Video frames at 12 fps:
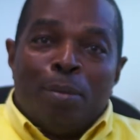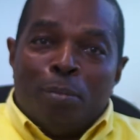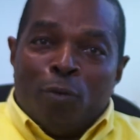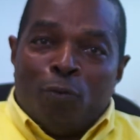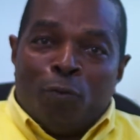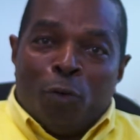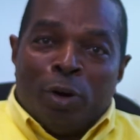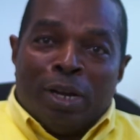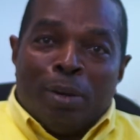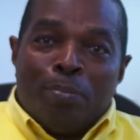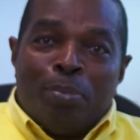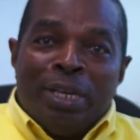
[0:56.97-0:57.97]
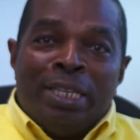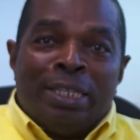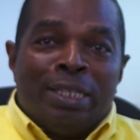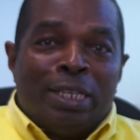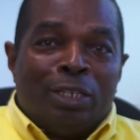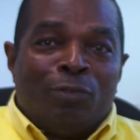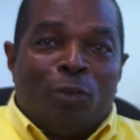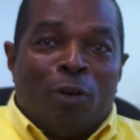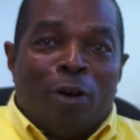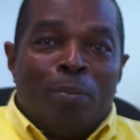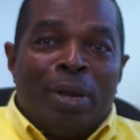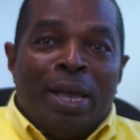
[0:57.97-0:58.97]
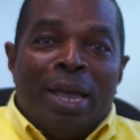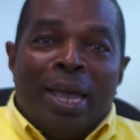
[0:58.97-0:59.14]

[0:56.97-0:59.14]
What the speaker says: Before completing this form,